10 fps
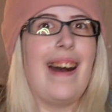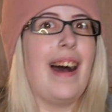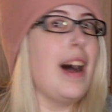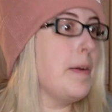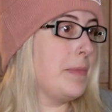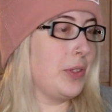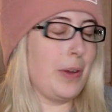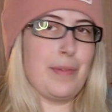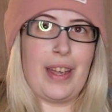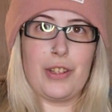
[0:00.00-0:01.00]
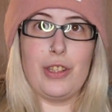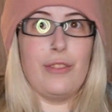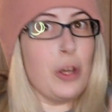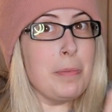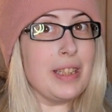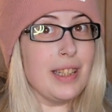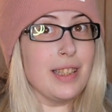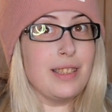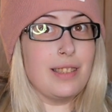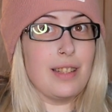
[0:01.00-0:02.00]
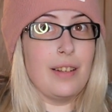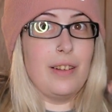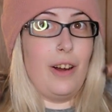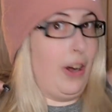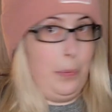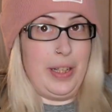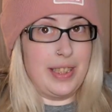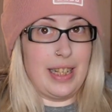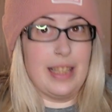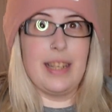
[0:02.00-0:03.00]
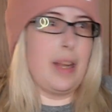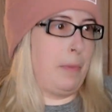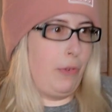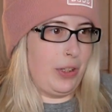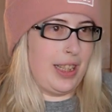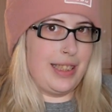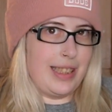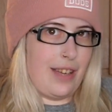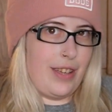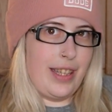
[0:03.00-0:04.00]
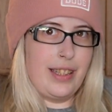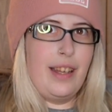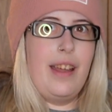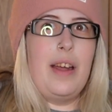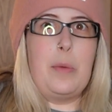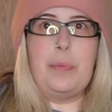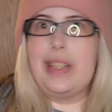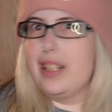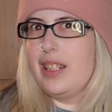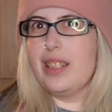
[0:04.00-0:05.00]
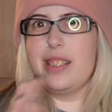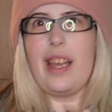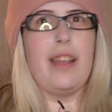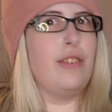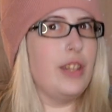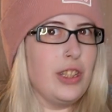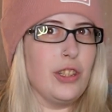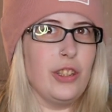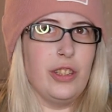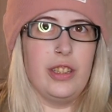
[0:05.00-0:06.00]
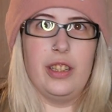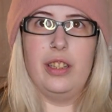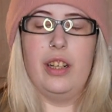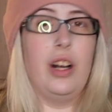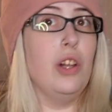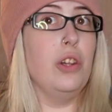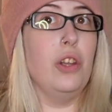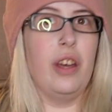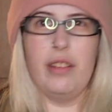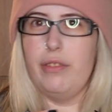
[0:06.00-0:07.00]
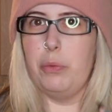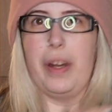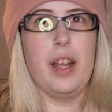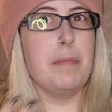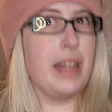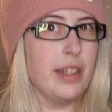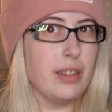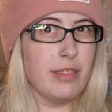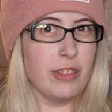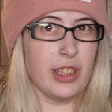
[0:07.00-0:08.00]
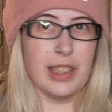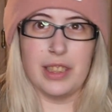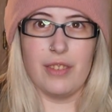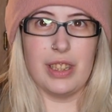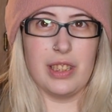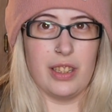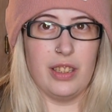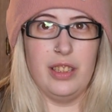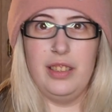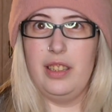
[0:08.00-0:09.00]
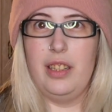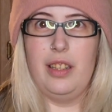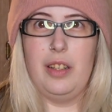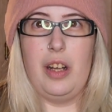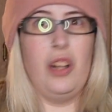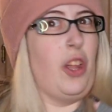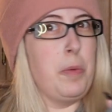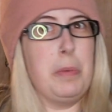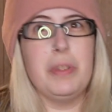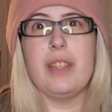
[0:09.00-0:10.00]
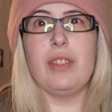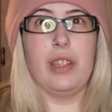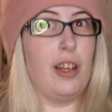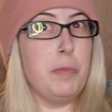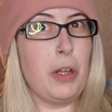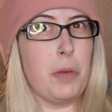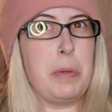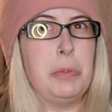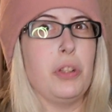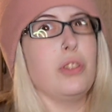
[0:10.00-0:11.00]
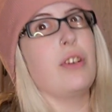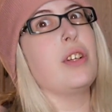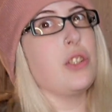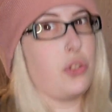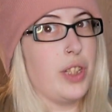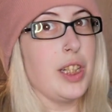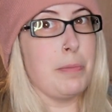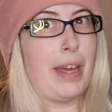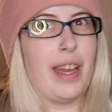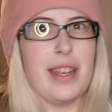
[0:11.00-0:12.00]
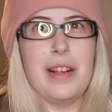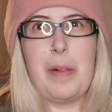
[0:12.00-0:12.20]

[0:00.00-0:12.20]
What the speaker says: So I'm actually filming this on Wednesday, the night before Thanksgiving, because I figured a lot of what I make for Thanksgiving dinner, a lot of people seem to love, but a lot of people are also very intrigued by.